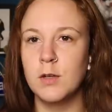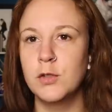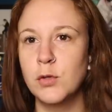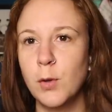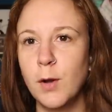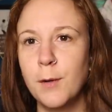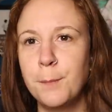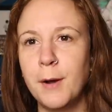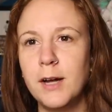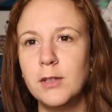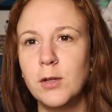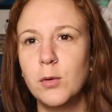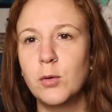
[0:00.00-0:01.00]
So
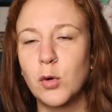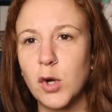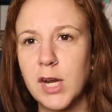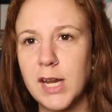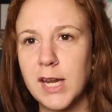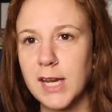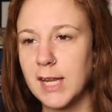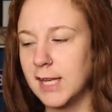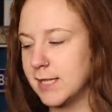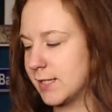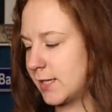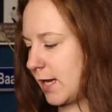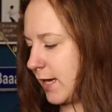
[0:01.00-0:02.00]
Apollo Creed
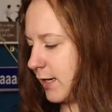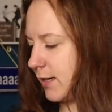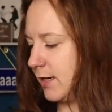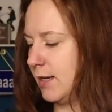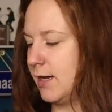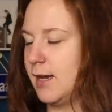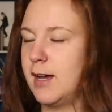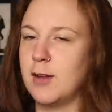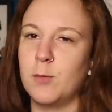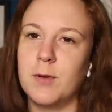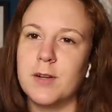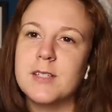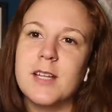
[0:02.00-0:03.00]
is like, I
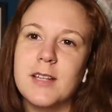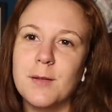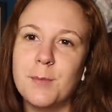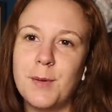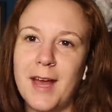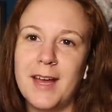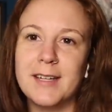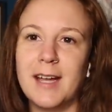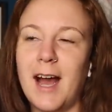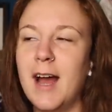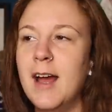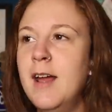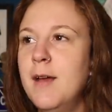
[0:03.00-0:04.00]
don't want to say the bad
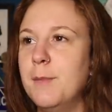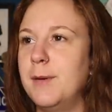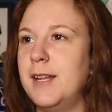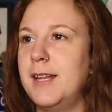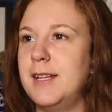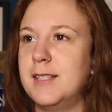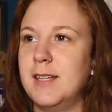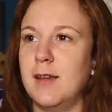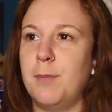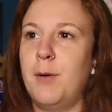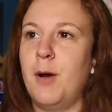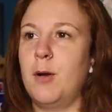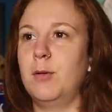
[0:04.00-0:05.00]
guy, but he's the
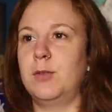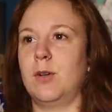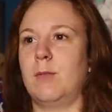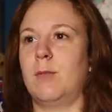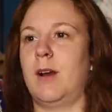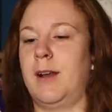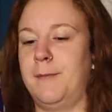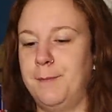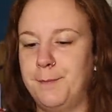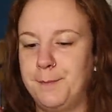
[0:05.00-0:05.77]
opposer, right?